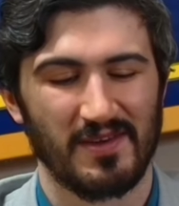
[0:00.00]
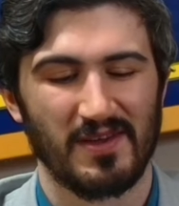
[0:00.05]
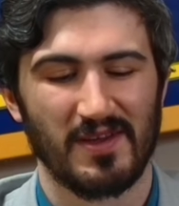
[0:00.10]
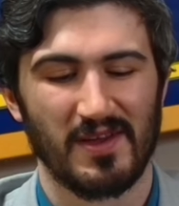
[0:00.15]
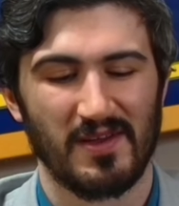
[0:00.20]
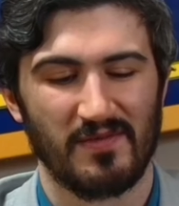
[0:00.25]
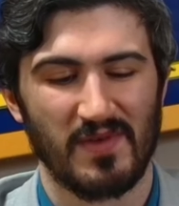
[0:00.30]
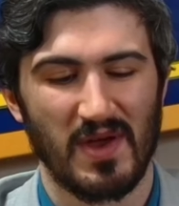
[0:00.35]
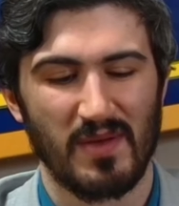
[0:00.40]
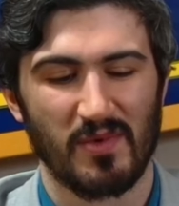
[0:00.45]

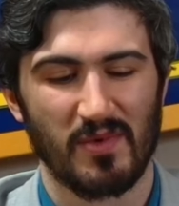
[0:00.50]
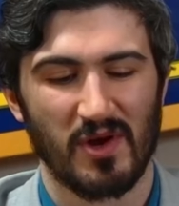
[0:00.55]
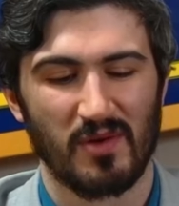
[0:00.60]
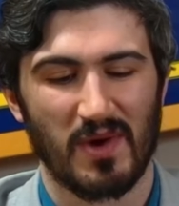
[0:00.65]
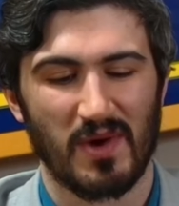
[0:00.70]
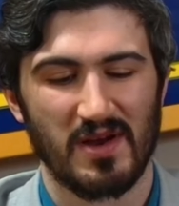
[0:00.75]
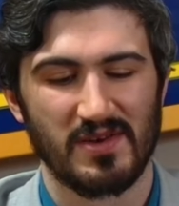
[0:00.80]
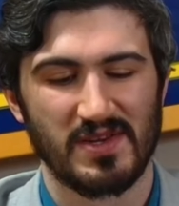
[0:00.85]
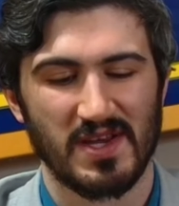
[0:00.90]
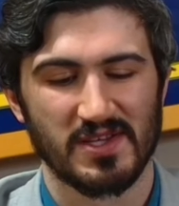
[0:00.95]

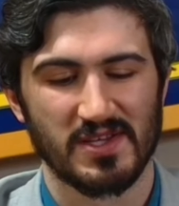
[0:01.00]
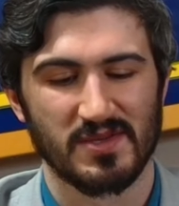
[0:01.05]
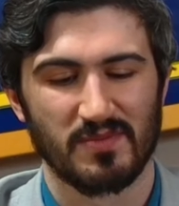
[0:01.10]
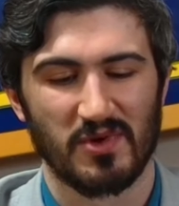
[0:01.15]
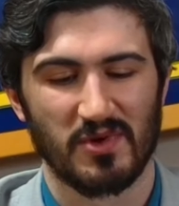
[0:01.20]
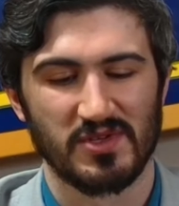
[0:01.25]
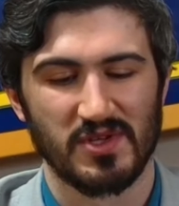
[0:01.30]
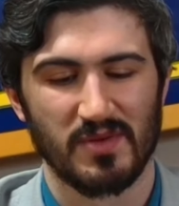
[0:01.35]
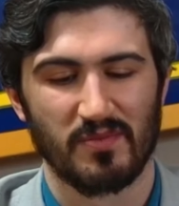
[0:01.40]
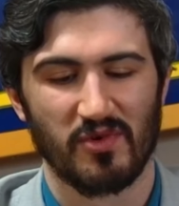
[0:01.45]
wiretaps
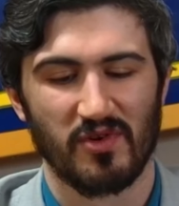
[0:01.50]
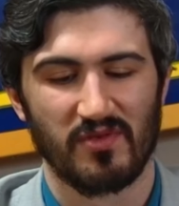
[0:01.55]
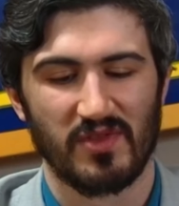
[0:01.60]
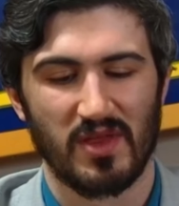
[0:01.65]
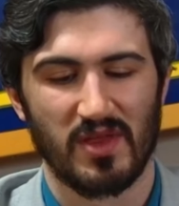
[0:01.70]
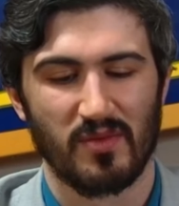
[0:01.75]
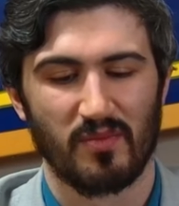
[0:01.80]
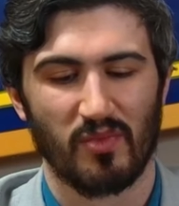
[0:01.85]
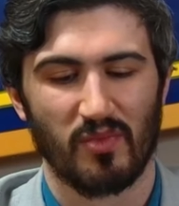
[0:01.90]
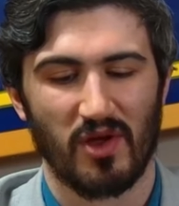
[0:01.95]
supposedly proved that
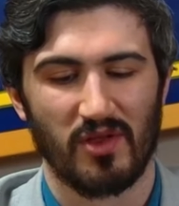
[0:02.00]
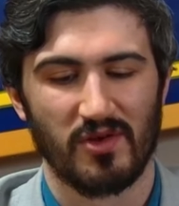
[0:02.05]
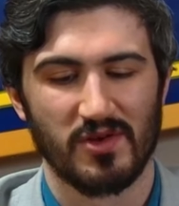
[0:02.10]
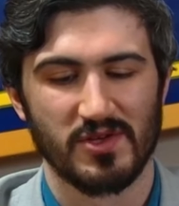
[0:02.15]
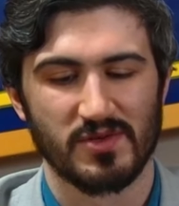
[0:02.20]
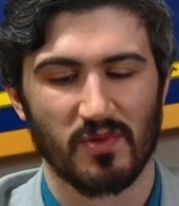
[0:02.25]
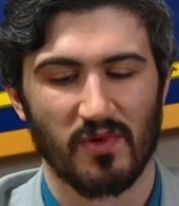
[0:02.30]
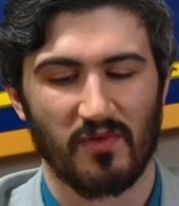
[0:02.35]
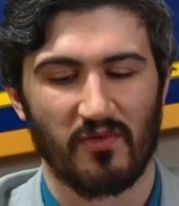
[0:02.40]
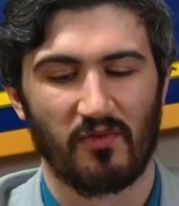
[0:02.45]
the brothers
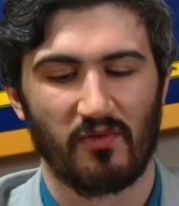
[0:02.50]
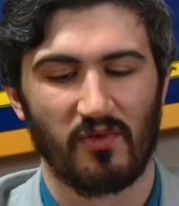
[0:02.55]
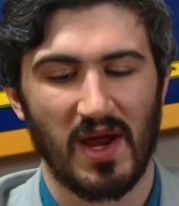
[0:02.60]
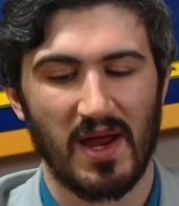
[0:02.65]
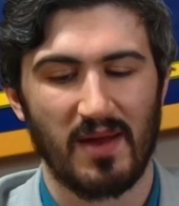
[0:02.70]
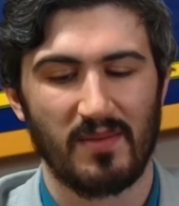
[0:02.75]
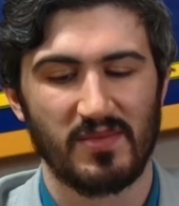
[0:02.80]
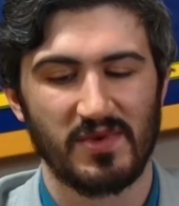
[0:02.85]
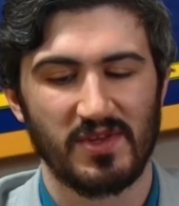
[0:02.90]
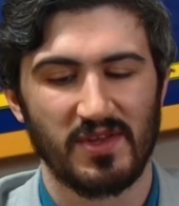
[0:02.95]
were
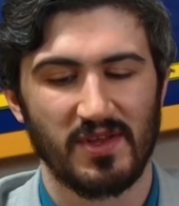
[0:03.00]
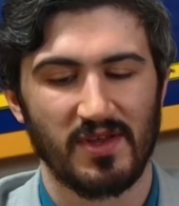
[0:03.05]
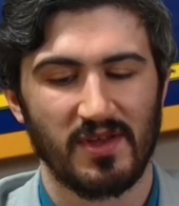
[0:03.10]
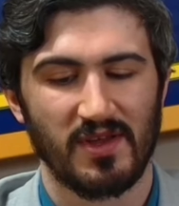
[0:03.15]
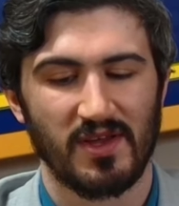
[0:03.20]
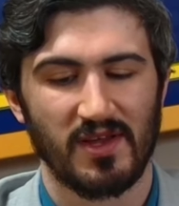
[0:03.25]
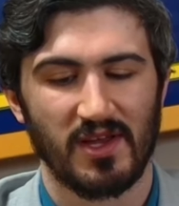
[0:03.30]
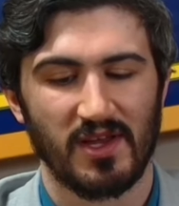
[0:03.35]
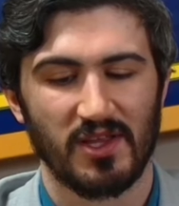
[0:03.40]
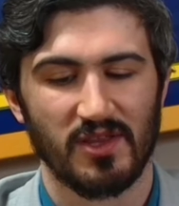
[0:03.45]
framed
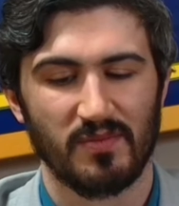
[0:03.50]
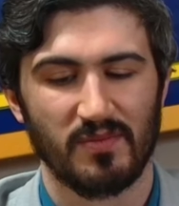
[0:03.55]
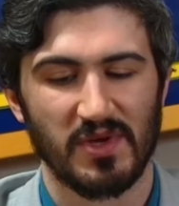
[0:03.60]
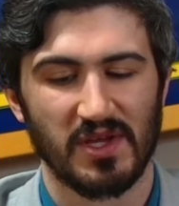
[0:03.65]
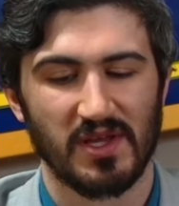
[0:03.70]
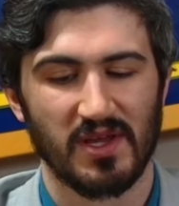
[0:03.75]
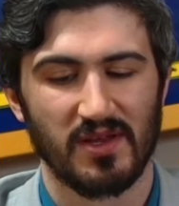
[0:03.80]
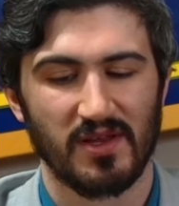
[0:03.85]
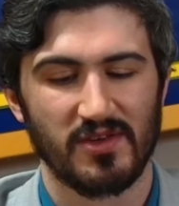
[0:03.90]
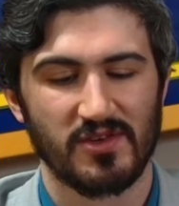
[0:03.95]
in the
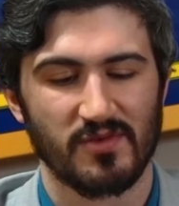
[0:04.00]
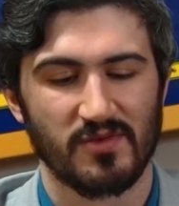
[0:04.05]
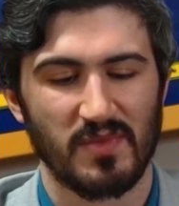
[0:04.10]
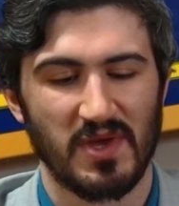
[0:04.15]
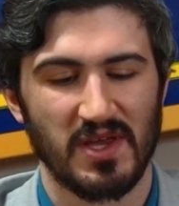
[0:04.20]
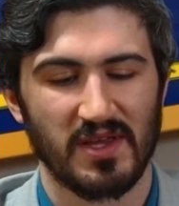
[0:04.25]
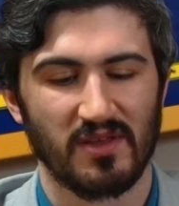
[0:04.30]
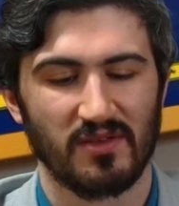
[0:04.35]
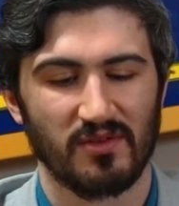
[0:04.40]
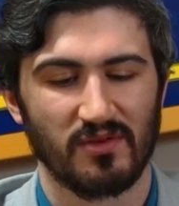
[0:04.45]
beginning to
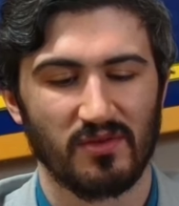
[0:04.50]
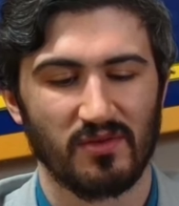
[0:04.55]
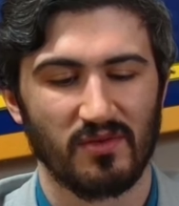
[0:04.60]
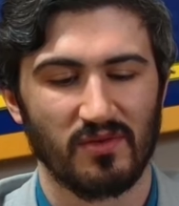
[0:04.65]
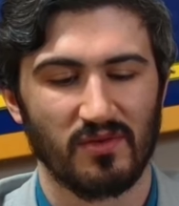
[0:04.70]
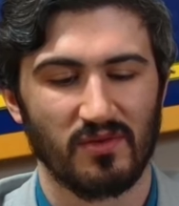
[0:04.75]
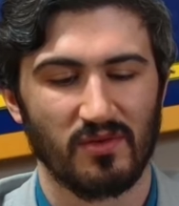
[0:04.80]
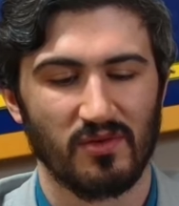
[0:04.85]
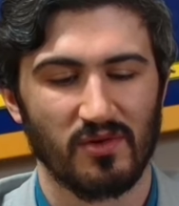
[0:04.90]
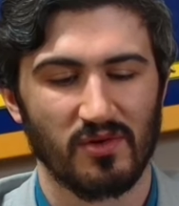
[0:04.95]
make
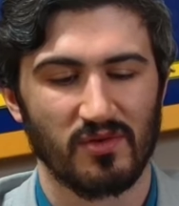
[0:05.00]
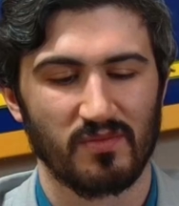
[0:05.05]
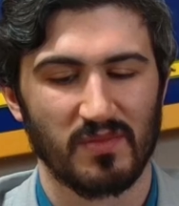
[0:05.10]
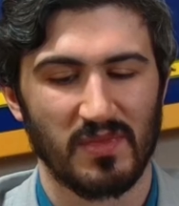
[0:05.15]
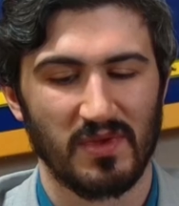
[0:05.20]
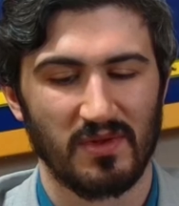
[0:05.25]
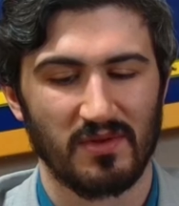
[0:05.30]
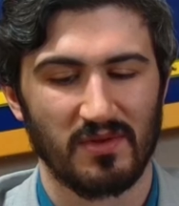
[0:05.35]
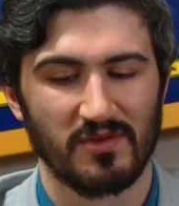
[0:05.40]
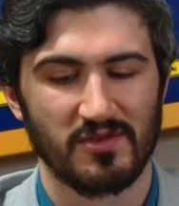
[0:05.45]

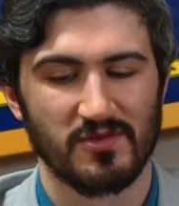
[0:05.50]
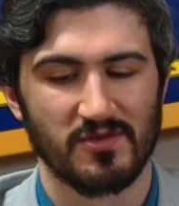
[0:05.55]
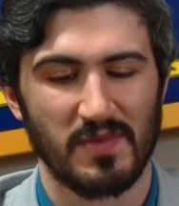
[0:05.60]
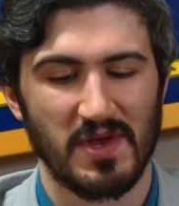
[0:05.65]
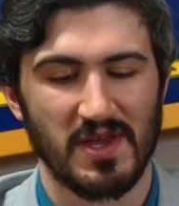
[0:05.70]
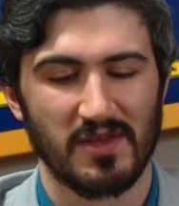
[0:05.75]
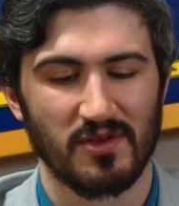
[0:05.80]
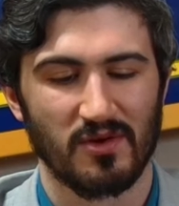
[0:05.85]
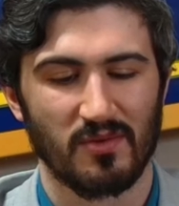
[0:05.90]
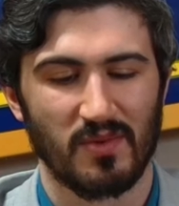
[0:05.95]

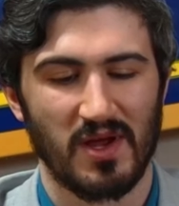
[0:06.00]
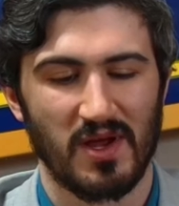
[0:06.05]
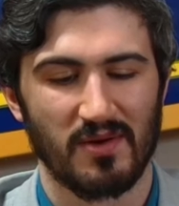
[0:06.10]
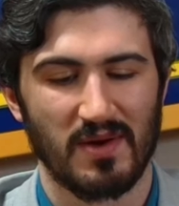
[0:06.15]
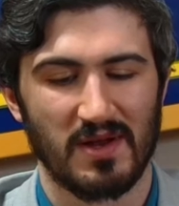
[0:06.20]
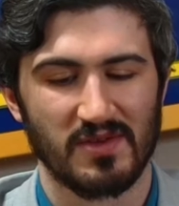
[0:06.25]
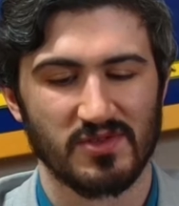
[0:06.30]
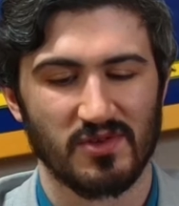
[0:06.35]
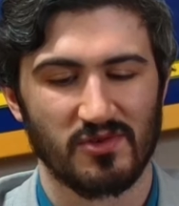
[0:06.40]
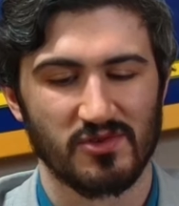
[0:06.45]
their way
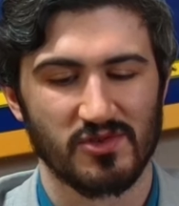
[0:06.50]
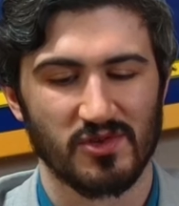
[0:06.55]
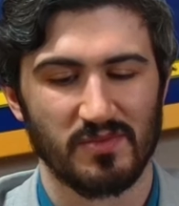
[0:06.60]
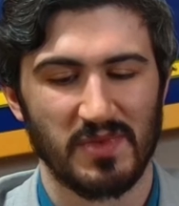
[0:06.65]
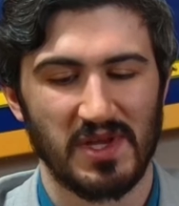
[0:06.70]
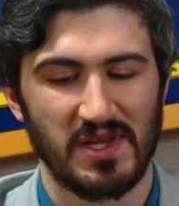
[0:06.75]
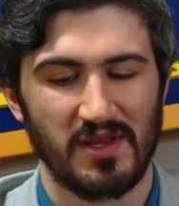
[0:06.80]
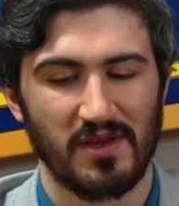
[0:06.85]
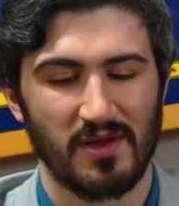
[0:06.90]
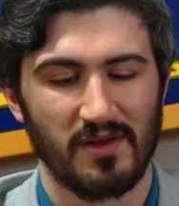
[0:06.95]
around social
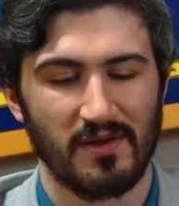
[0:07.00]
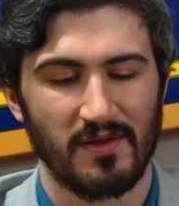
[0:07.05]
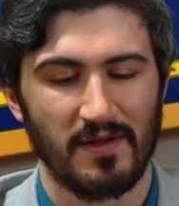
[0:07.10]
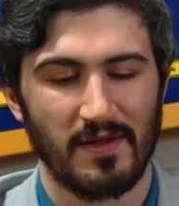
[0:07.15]
media.